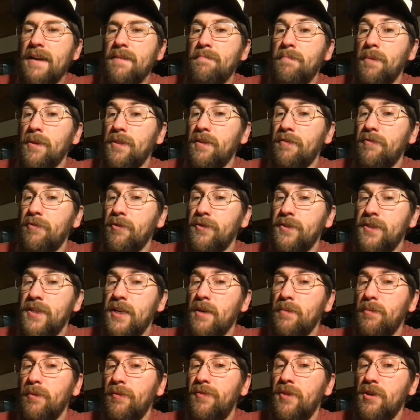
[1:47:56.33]
but the
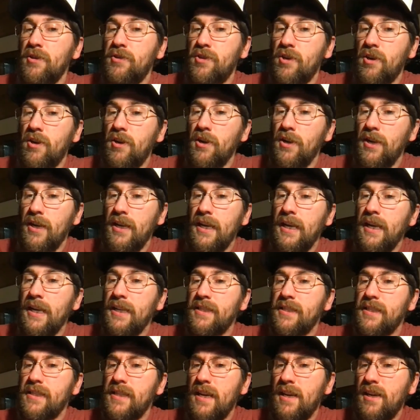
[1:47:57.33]
foreseeable future,
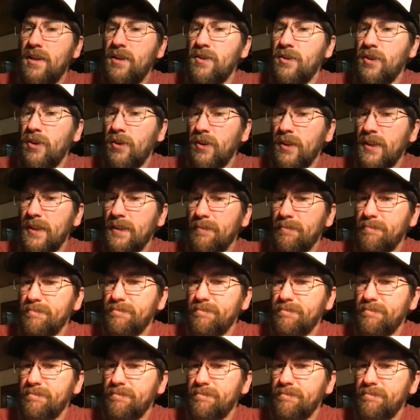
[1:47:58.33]
it's staying dirty.